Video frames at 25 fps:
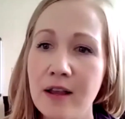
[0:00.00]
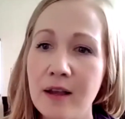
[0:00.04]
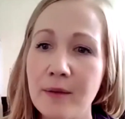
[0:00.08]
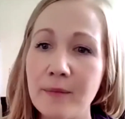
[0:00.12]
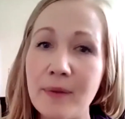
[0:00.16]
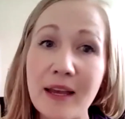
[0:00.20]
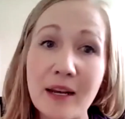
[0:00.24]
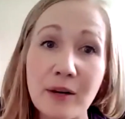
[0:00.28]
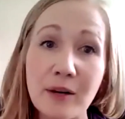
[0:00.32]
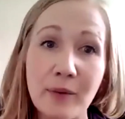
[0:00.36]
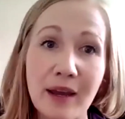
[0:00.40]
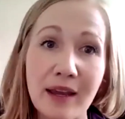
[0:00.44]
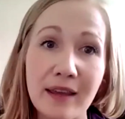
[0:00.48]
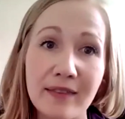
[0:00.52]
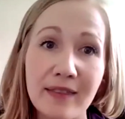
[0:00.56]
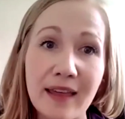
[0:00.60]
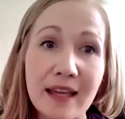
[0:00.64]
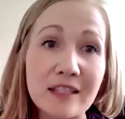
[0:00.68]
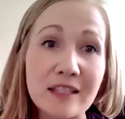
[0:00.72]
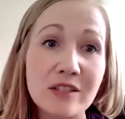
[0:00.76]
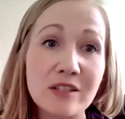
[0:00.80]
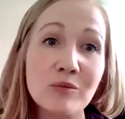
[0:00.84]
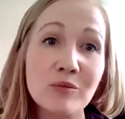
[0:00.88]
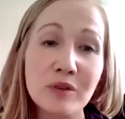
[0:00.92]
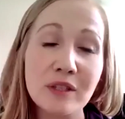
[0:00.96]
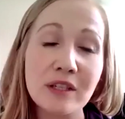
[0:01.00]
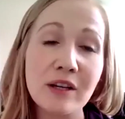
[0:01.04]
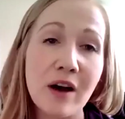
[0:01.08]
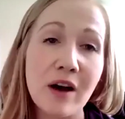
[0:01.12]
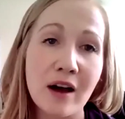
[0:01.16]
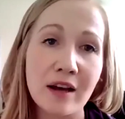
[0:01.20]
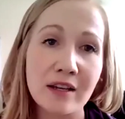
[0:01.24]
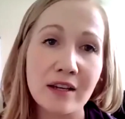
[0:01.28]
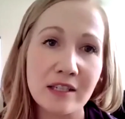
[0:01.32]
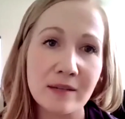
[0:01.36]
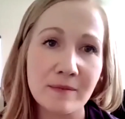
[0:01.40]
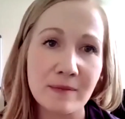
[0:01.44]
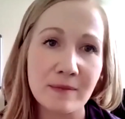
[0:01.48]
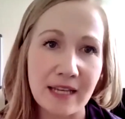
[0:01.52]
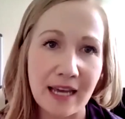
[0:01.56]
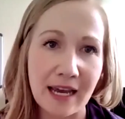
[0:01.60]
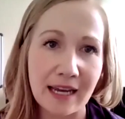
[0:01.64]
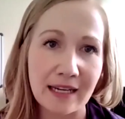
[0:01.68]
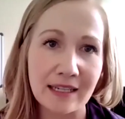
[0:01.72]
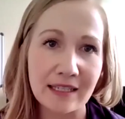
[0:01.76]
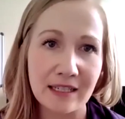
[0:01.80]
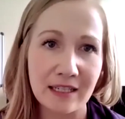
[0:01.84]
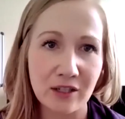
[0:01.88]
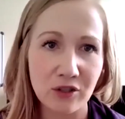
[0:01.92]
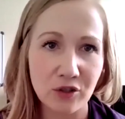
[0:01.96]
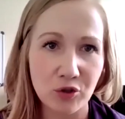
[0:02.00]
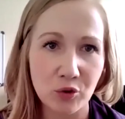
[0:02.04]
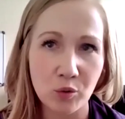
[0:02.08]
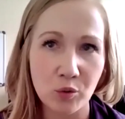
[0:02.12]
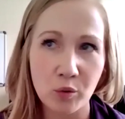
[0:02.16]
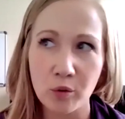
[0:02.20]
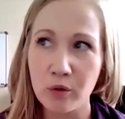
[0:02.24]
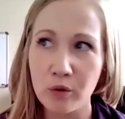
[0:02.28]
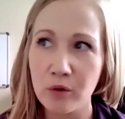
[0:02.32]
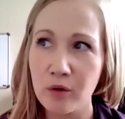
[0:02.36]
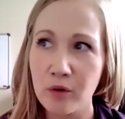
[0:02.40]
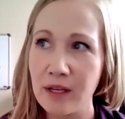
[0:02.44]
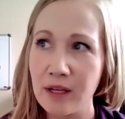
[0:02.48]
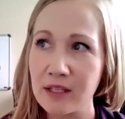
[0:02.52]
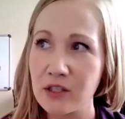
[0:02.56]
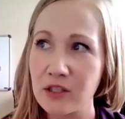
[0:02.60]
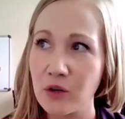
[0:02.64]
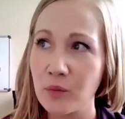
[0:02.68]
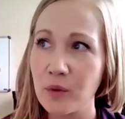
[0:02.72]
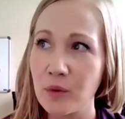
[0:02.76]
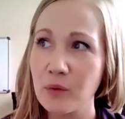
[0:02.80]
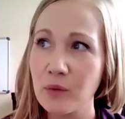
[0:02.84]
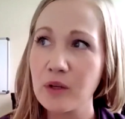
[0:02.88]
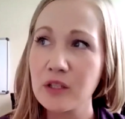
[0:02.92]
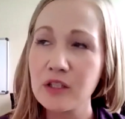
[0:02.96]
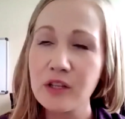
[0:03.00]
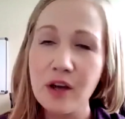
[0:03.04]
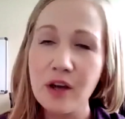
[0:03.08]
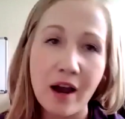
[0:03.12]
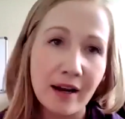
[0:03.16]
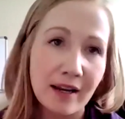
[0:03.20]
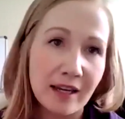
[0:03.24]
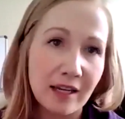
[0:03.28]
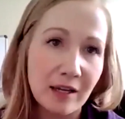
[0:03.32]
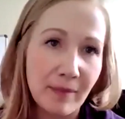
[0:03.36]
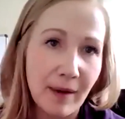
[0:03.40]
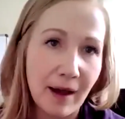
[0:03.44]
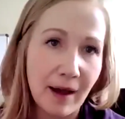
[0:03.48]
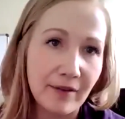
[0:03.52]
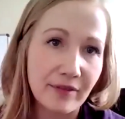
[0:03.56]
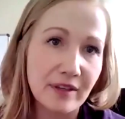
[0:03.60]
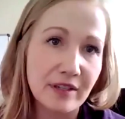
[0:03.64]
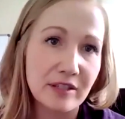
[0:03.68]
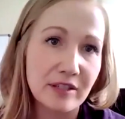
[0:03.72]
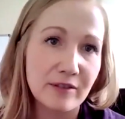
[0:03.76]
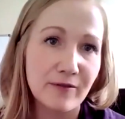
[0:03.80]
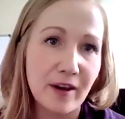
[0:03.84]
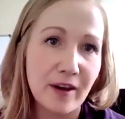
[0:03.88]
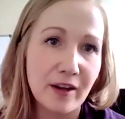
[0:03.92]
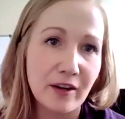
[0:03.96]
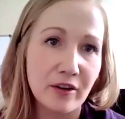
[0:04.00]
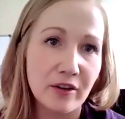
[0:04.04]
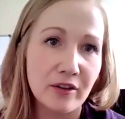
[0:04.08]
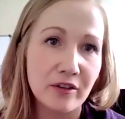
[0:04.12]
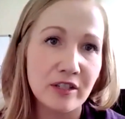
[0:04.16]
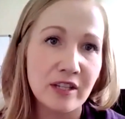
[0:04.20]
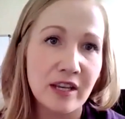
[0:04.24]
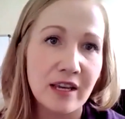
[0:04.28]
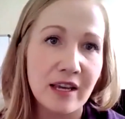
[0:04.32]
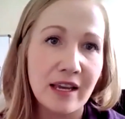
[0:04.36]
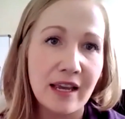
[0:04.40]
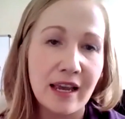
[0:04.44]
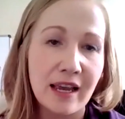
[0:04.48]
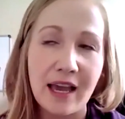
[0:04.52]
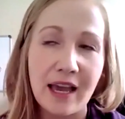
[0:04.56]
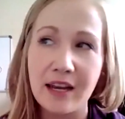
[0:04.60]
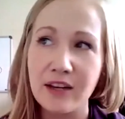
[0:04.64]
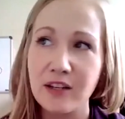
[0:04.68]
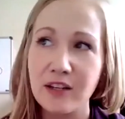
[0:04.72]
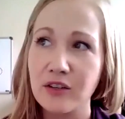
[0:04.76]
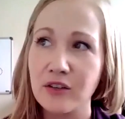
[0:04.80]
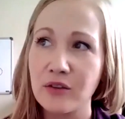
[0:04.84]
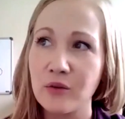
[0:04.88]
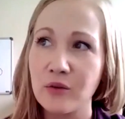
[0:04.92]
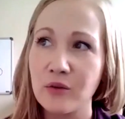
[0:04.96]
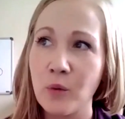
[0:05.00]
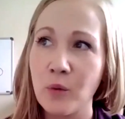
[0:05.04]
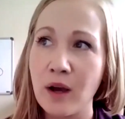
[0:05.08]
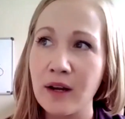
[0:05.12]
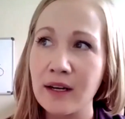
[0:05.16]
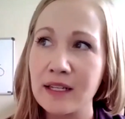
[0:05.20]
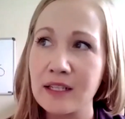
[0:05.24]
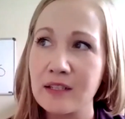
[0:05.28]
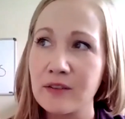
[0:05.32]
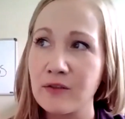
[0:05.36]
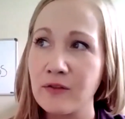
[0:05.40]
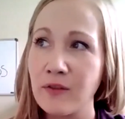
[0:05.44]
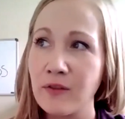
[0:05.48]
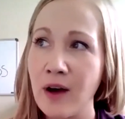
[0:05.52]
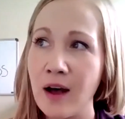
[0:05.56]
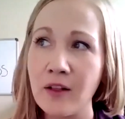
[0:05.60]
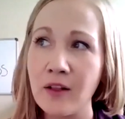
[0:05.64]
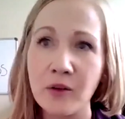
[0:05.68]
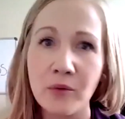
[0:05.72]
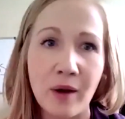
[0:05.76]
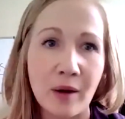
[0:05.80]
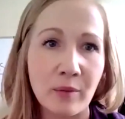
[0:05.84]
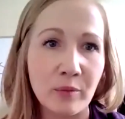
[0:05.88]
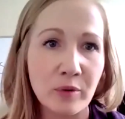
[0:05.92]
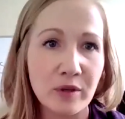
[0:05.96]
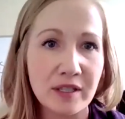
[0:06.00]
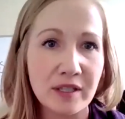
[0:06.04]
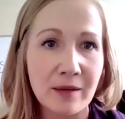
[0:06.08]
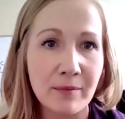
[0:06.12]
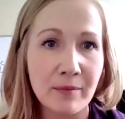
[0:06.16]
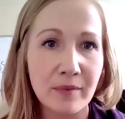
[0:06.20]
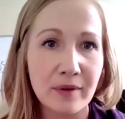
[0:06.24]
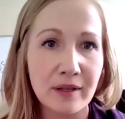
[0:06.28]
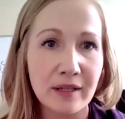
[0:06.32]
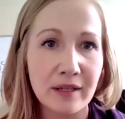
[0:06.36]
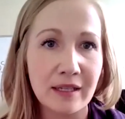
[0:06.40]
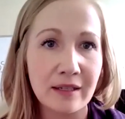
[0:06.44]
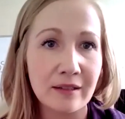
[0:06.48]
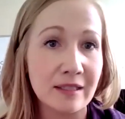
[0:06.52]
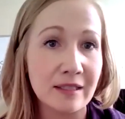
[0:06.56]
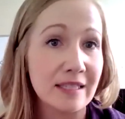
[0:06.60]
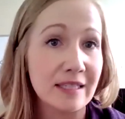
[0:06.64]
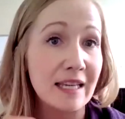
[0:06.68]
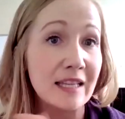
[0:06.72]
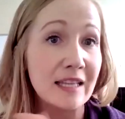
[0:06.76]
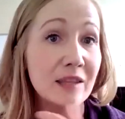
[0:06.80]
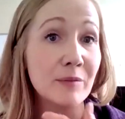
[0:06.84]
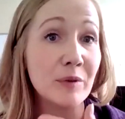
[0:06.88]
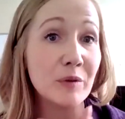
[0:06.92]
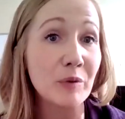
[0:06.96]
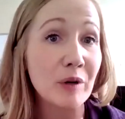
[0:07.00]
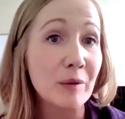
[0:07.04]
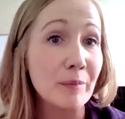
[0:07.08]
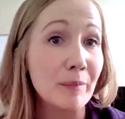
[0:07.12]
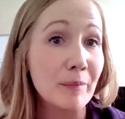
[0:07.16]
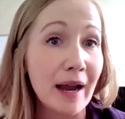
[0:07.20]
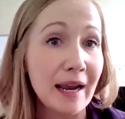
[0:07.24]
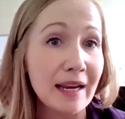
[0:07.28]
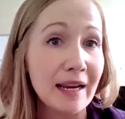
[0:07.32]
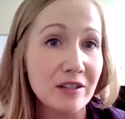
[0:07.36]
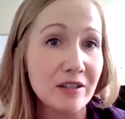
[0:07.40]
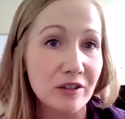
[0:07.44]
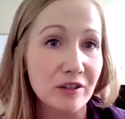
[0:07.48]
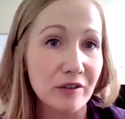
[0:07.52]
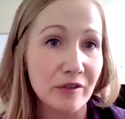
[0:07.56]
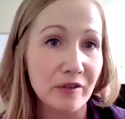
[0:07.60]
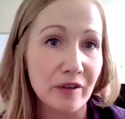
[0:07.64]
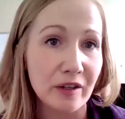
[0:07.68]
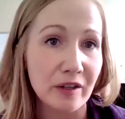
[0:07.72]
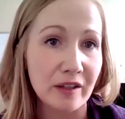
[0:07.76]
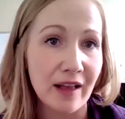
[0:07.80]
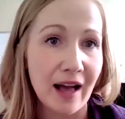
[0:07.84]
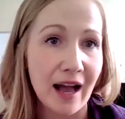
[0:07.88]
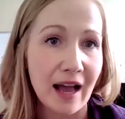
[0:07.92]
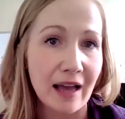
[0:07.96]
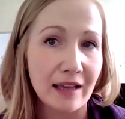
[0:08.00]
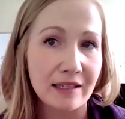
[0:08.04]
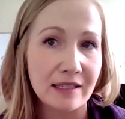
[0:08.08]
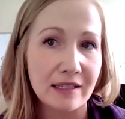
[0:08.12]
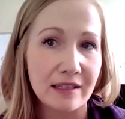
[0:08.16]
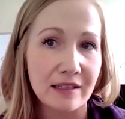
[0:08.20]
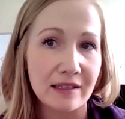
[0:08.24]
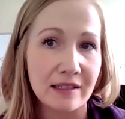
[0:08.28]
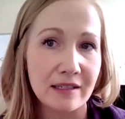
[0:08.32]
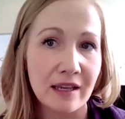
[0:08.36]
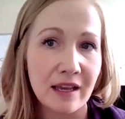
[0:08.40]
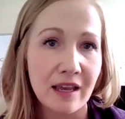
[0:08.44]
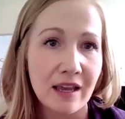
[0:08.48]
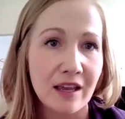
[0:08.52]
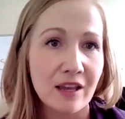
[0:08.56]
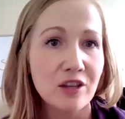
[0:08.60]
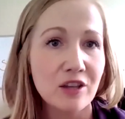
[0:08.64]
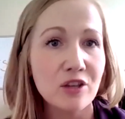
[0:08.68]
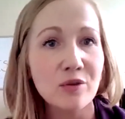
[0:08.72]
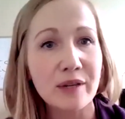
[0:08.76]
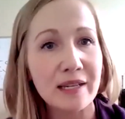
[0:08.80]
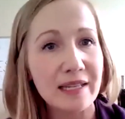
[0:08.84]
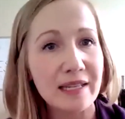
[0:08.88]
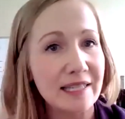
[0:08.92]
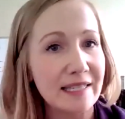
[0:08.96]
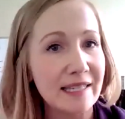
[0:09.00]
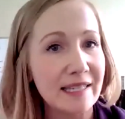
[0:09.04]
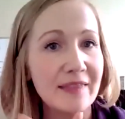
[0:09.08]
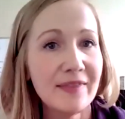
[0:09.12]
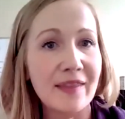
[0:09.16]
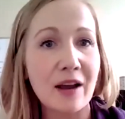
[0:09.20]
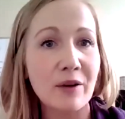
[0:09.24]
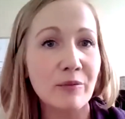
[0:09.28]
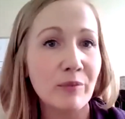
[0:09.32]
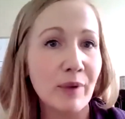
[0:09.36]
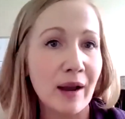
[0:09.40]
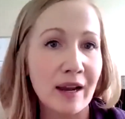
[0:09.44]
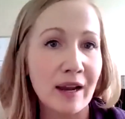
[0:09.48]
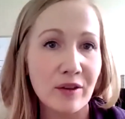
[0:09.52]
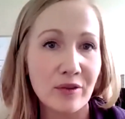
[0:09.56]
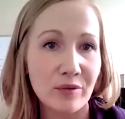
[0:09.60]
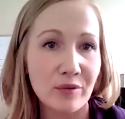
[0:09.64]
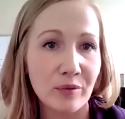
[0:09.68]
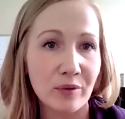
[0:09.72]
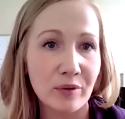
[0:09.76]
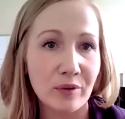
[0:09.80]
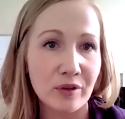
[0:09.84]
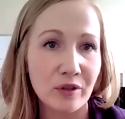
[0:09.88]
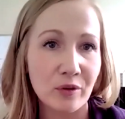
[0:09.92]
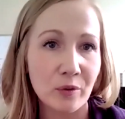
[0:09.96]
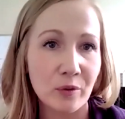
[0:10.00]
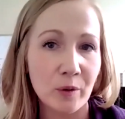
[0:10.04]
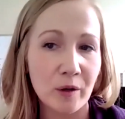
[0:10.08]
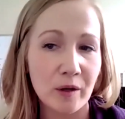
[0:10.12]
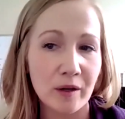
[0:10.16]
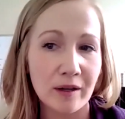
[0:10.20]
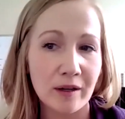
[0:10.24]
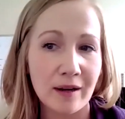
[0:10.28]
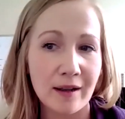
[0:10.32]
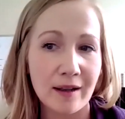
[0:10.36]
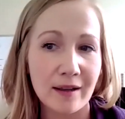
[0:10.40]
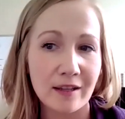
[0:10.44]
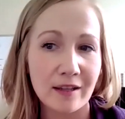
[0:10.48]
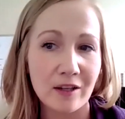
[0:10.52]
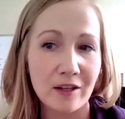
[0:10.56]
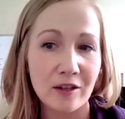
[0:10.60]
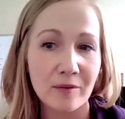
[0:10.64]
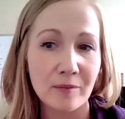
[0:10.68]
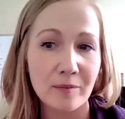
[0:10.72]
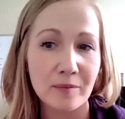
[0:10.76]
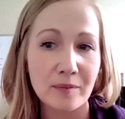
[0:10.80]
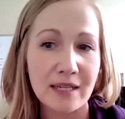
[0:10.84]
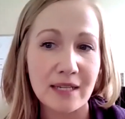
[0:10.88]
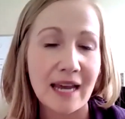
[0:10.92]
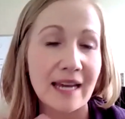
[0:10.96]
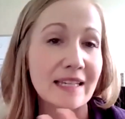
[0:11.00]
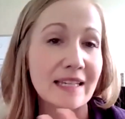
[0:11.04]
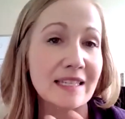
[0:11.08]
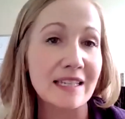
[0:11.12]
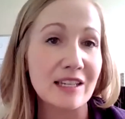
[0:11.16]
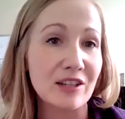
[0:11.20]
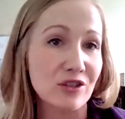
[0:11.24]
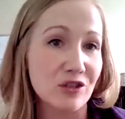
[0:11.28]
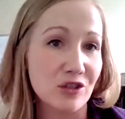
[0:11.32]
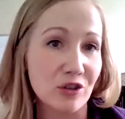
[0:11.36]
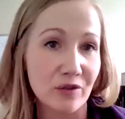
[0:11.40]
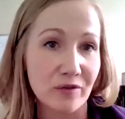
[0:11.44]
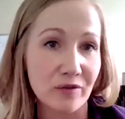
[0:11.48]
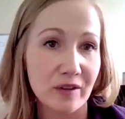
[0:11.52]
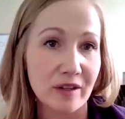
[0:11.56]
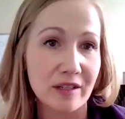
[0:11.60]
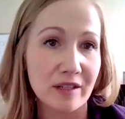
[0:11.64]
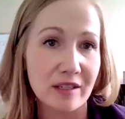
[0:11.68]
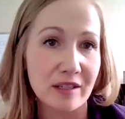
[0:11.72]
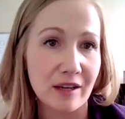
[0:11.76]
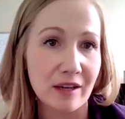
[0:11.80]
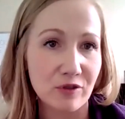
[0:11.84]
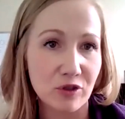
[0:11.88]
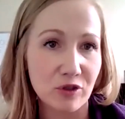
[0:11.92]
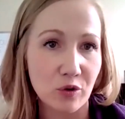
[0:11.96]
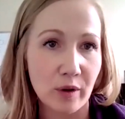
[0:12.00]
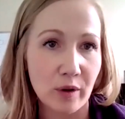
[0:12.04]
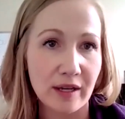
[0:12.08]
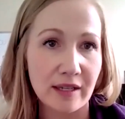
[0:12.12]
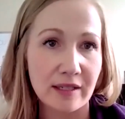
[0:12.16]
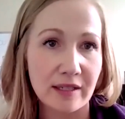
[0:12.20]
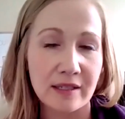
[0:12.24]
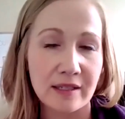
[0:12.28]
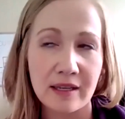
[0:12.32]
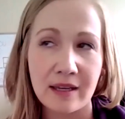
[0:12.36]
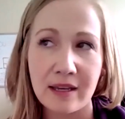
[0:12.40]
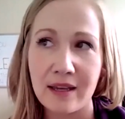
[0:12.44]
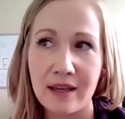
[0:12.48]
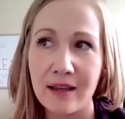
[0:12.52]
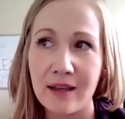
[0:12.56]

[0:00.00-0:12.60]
But anyway, that's a really awesome texting tool. And so when we're talking about these funnels and you're wanting to follow up with somebody and send them a reminder for classes, you can send that right through your, your texting service of choice.